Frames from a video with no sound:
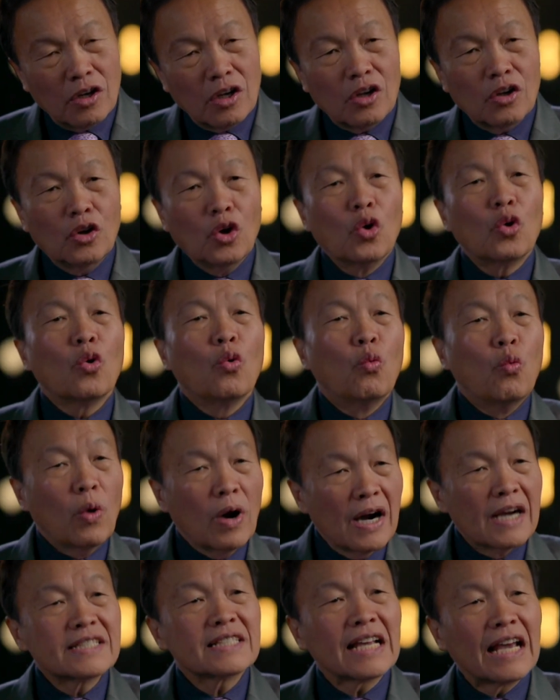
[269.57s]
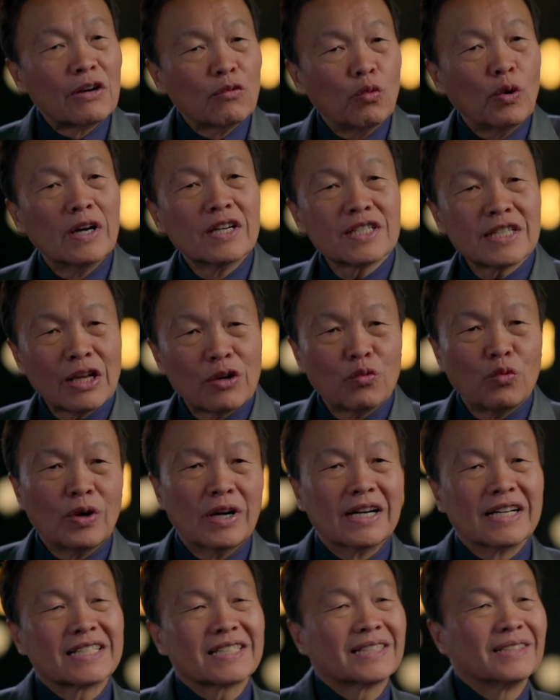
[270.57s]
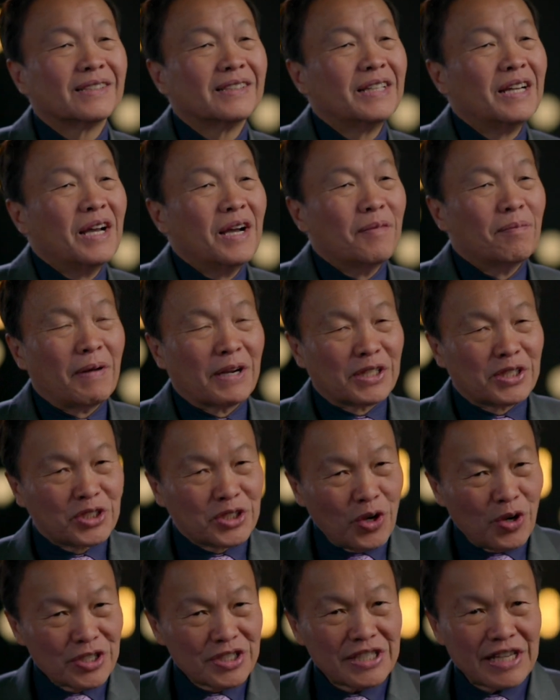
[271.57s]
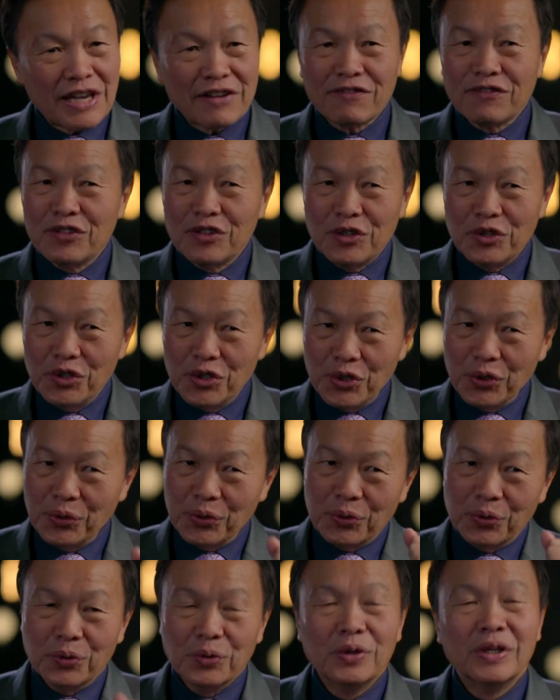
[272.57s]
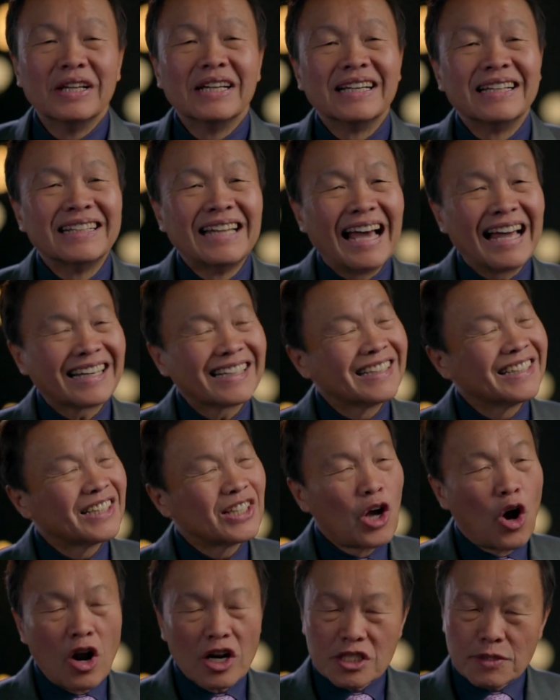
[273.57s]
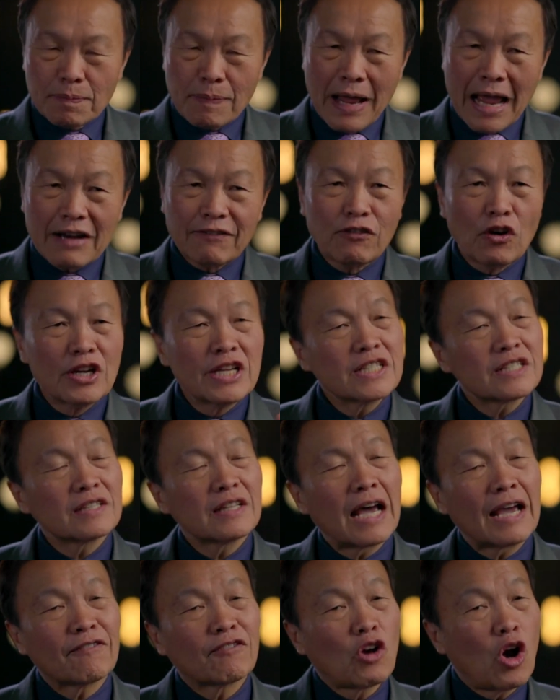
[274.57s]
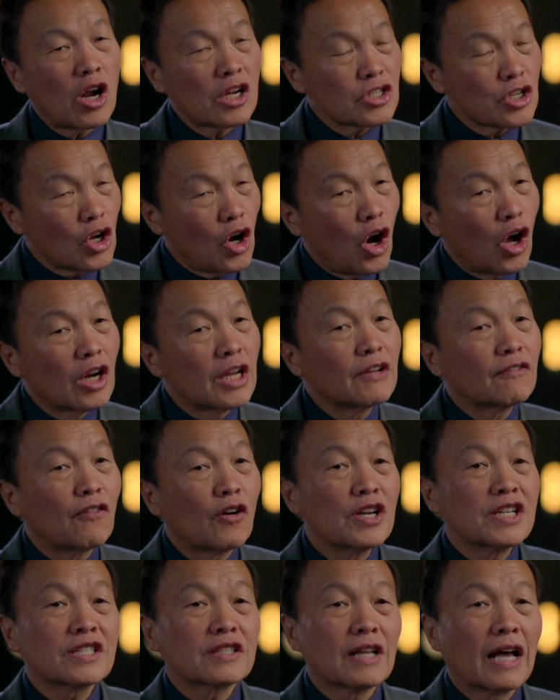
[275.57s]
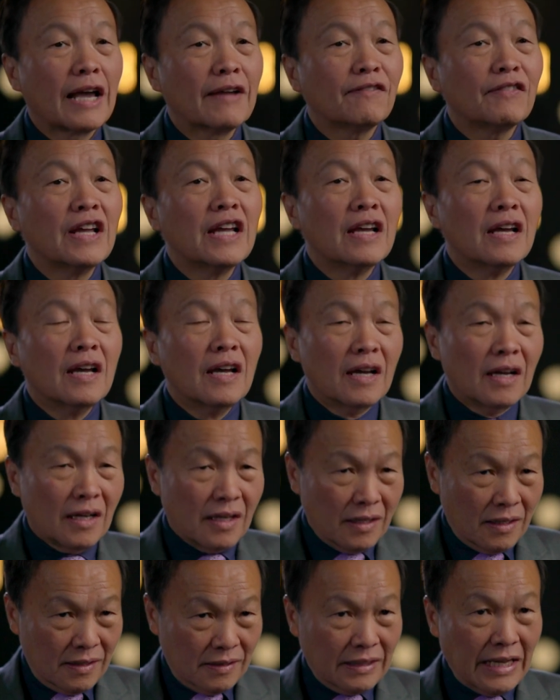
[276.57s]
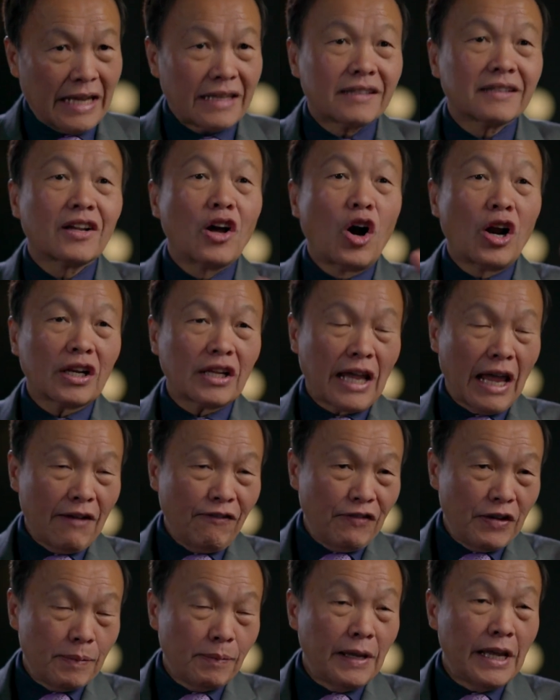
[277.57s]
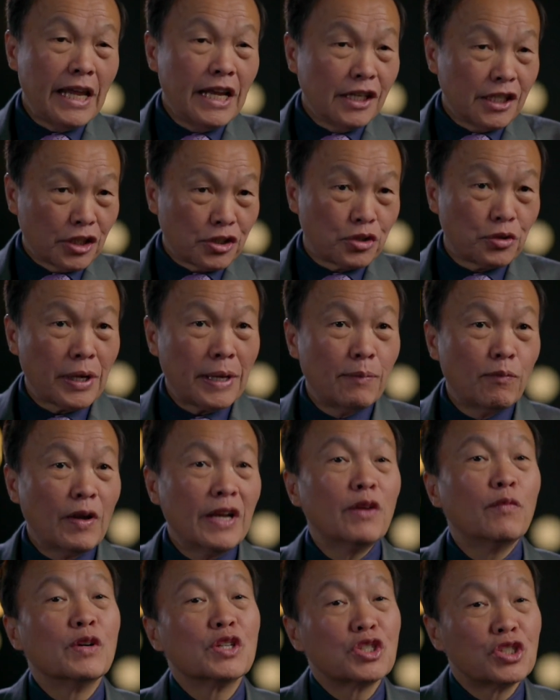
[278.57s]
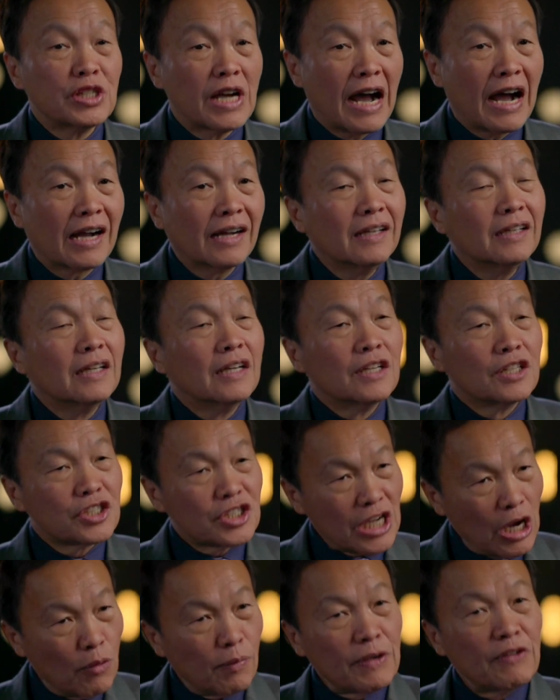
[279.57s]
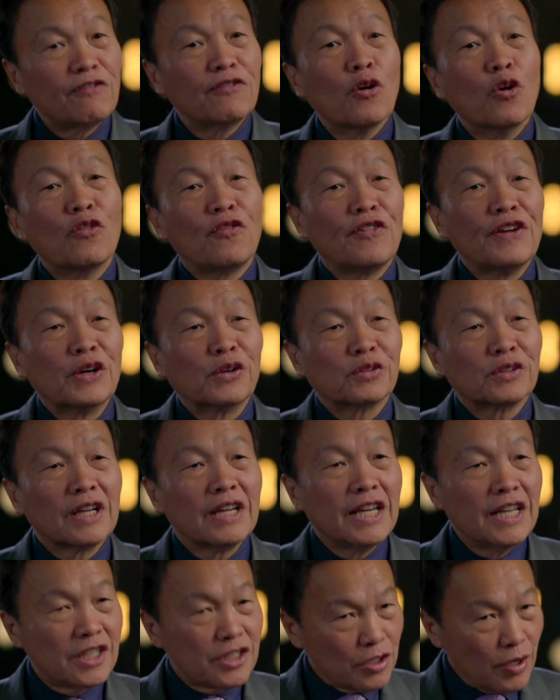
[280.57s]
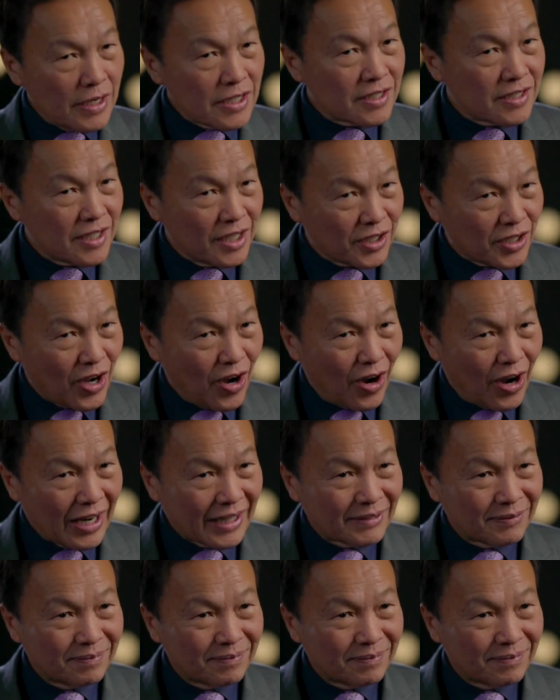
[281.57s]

looked worse and worse and worse. But Joseph knew that God's plan for his life, God's calling for his life that God gave him in the dream when he was young shall be fulfilled. He trusted God.